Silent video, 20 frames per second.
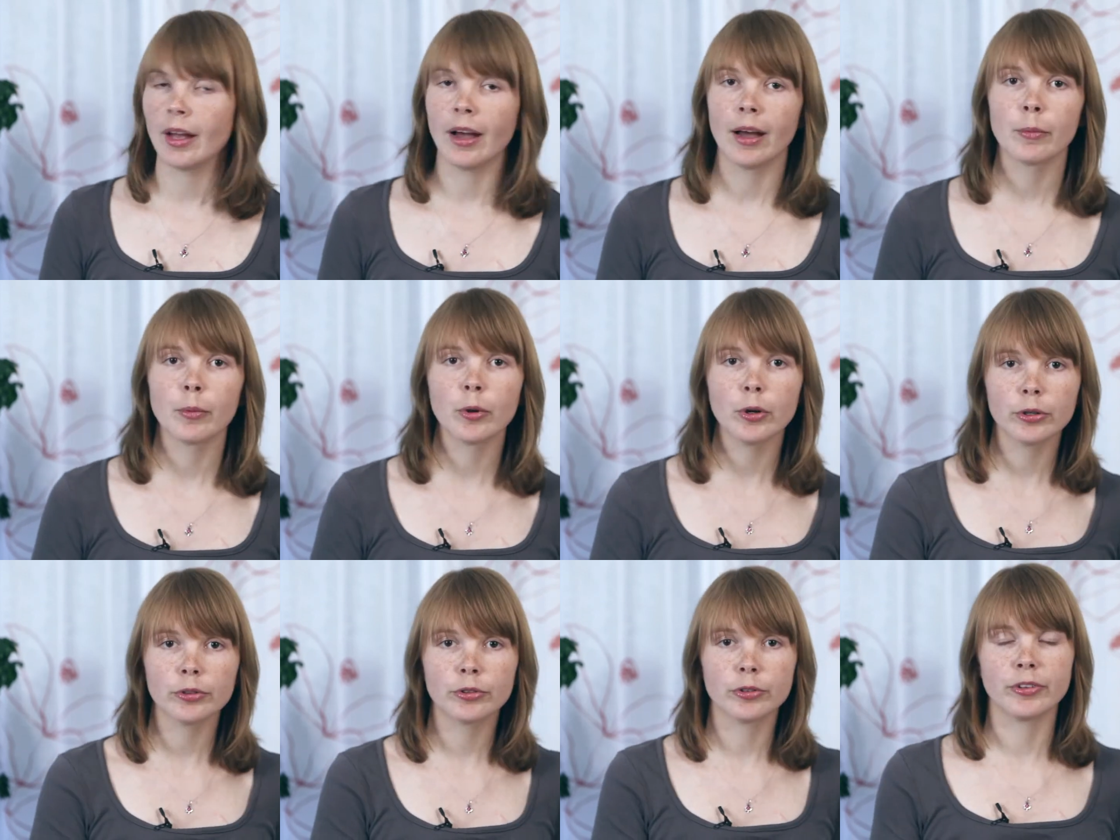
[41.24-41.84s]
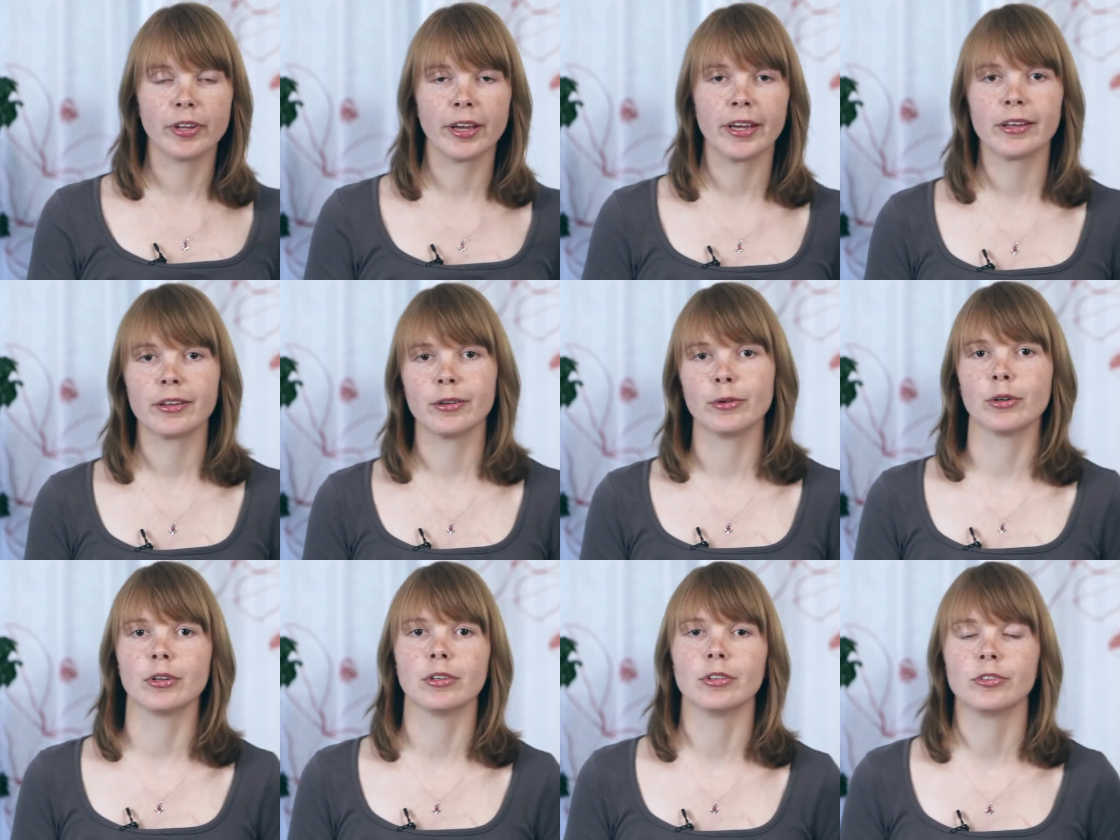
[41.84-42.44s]
I'm going to take
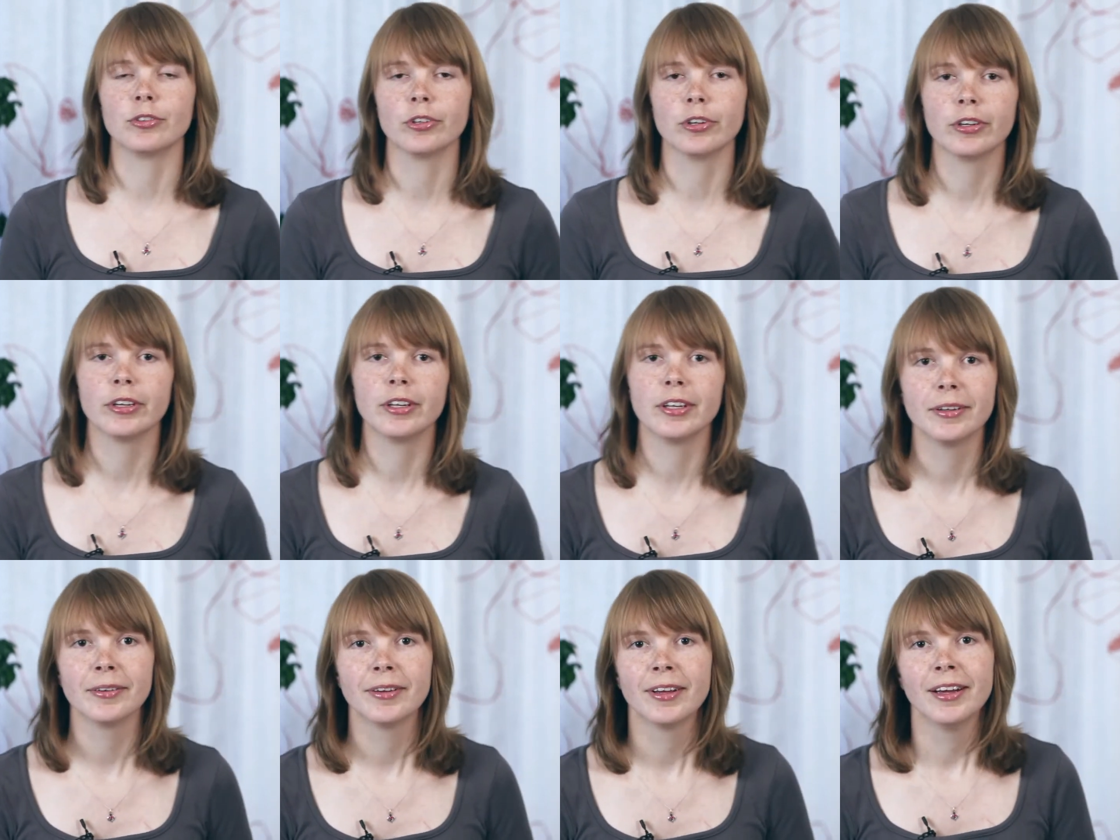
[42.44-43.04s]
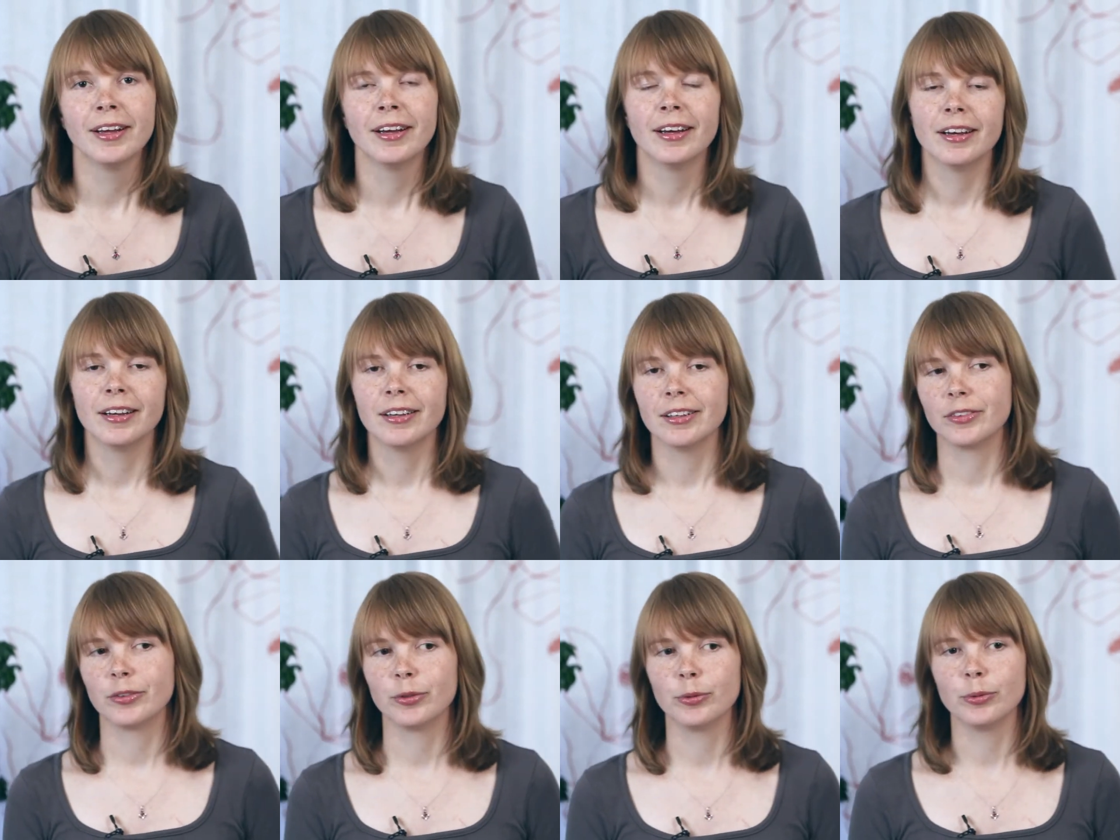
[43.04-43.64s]
you on a journey
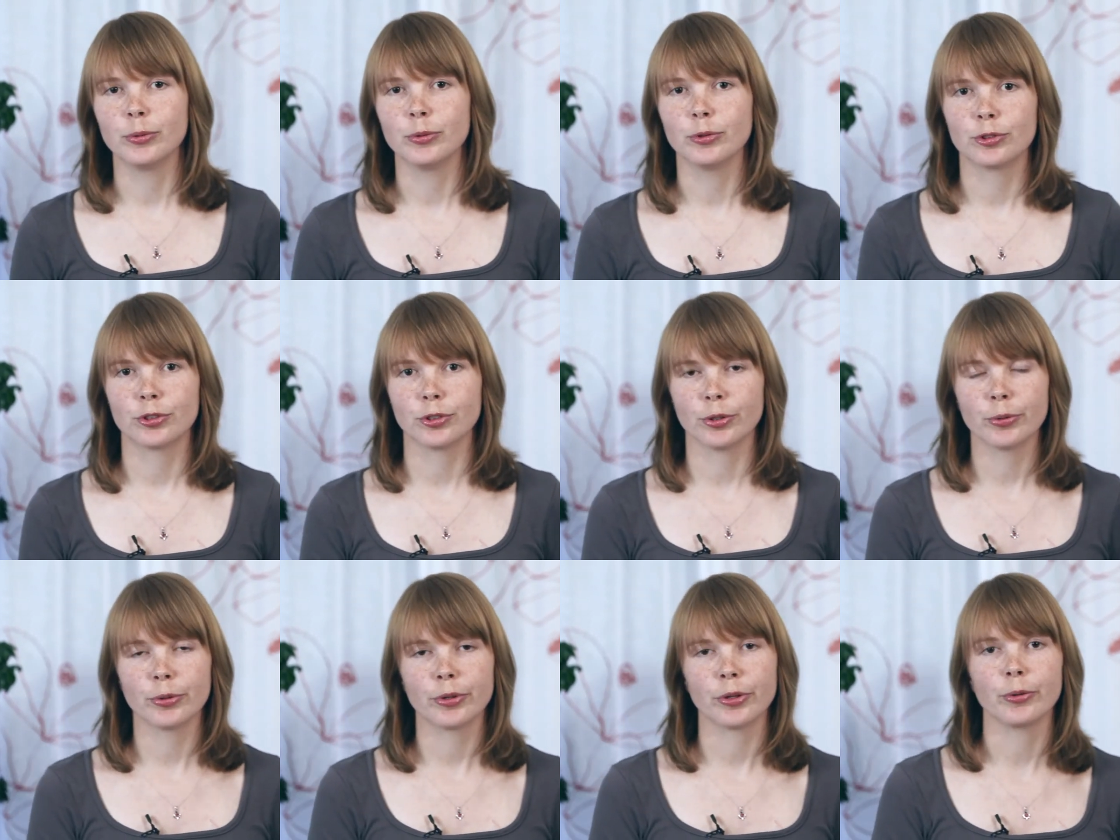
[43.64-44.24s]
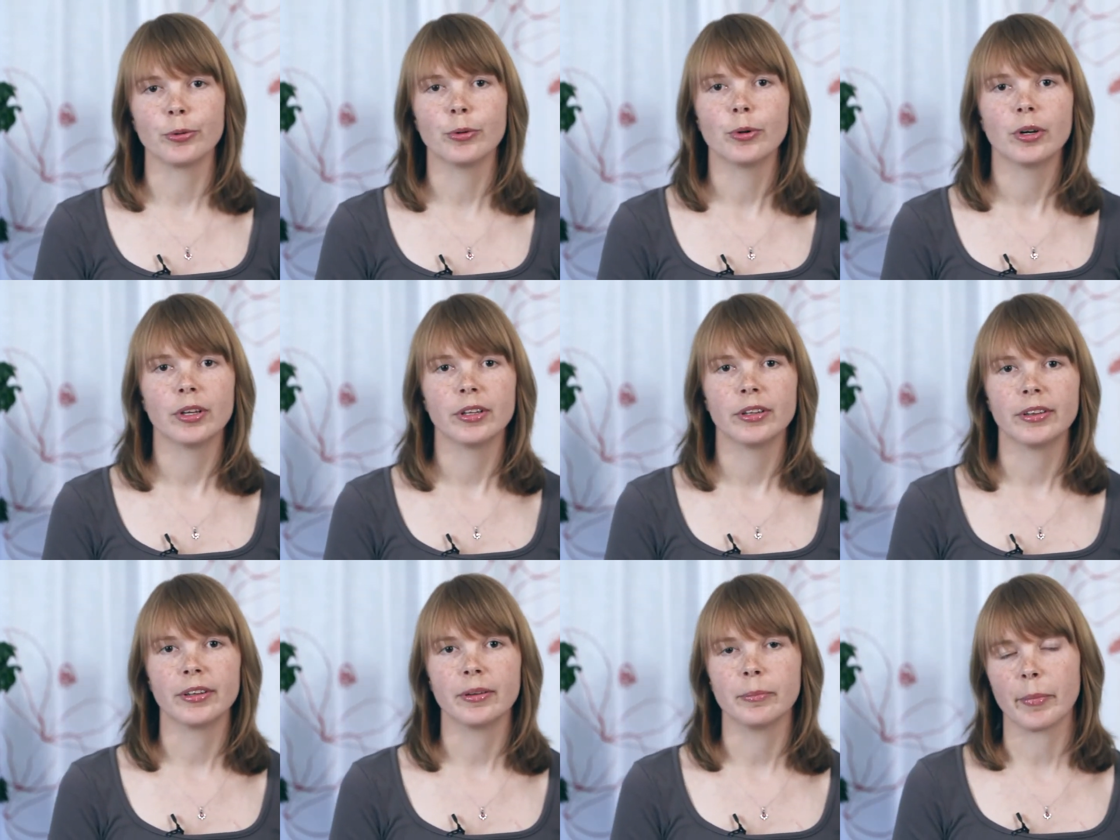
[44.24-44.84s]
to show you
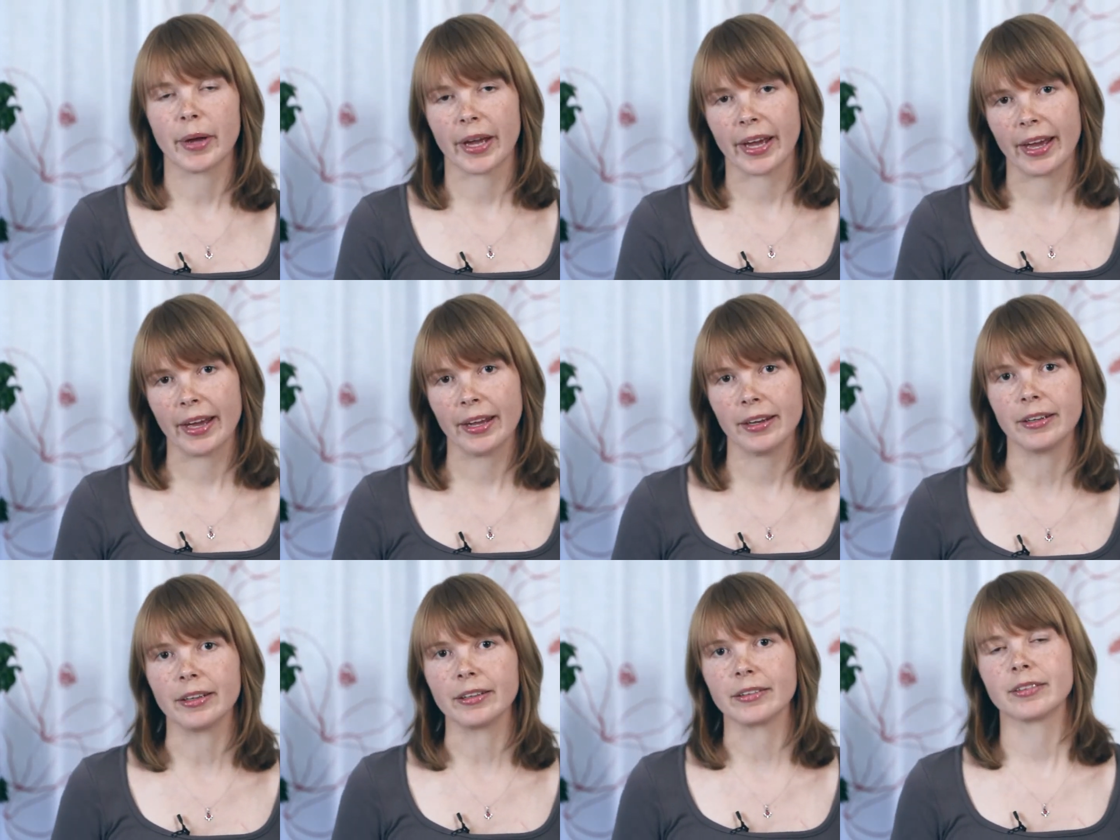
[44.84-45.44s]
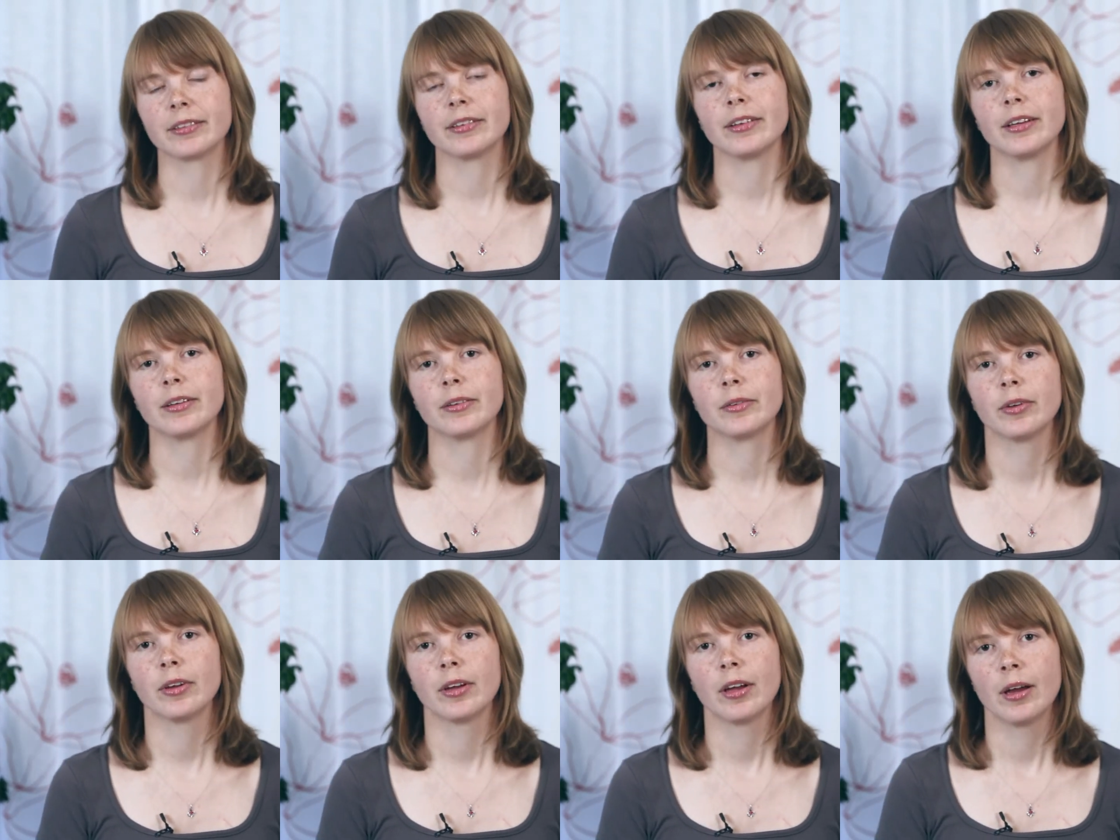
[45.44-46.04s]
the mechanics
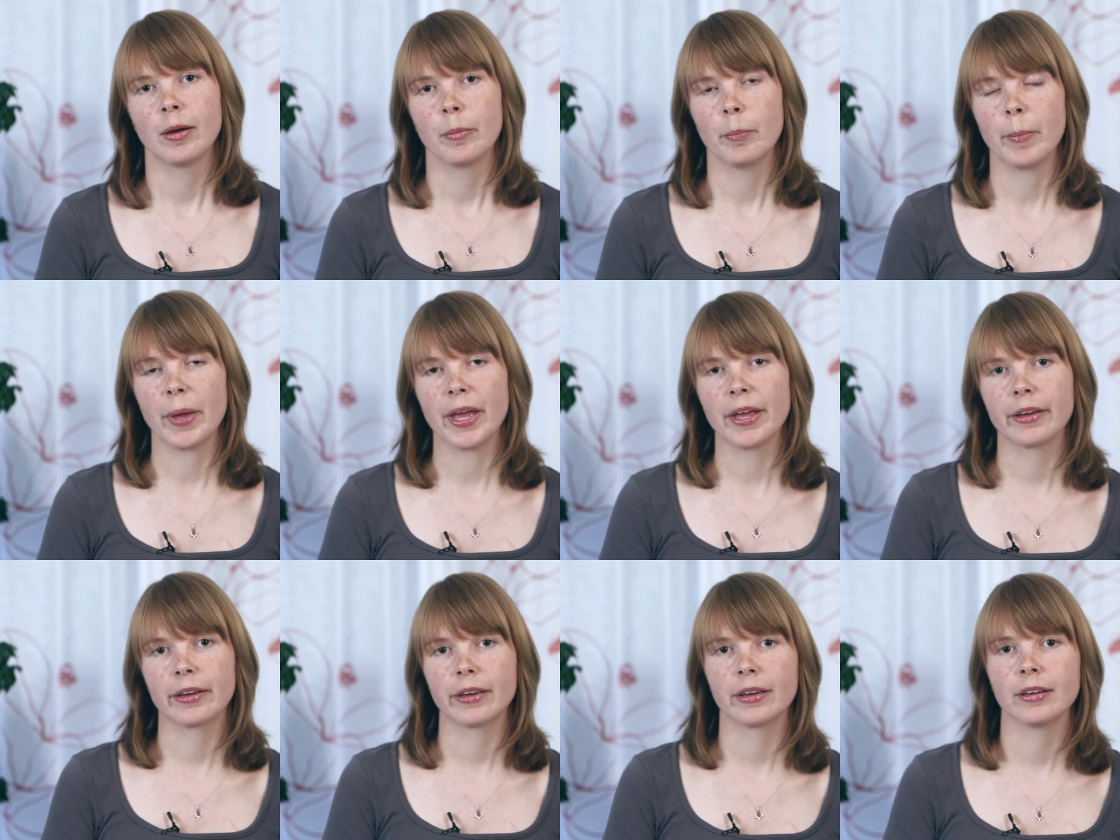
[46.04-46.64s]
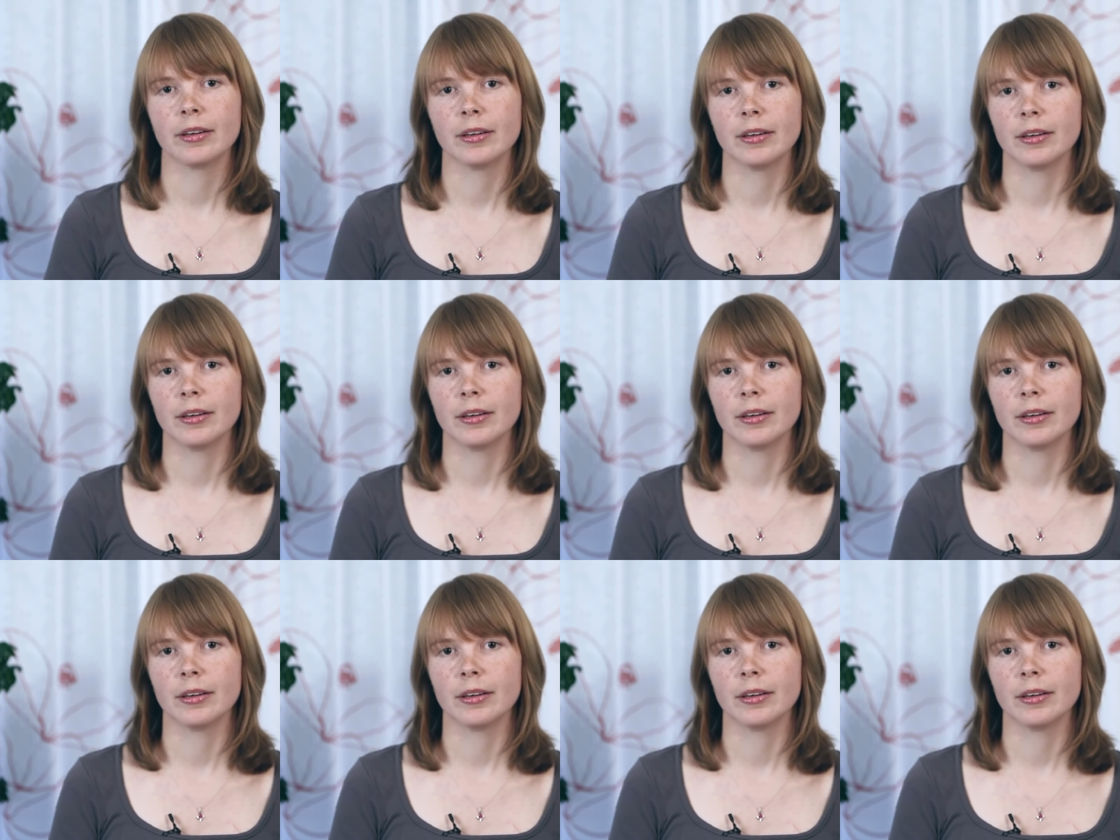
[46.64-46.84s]
that make,